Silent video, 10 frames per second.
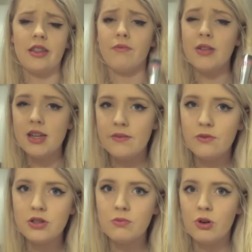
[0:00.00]
They're really
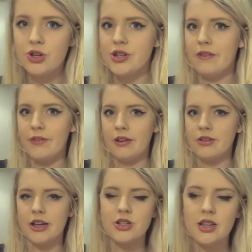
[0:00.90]
difficult to wash, I
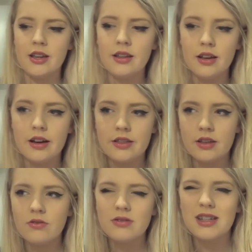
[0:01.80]
found. Actually,
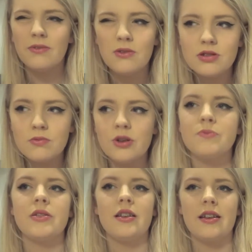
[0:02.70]
they're not difficult to
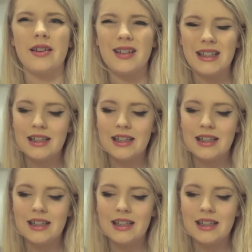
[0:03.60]
wash, but they're like,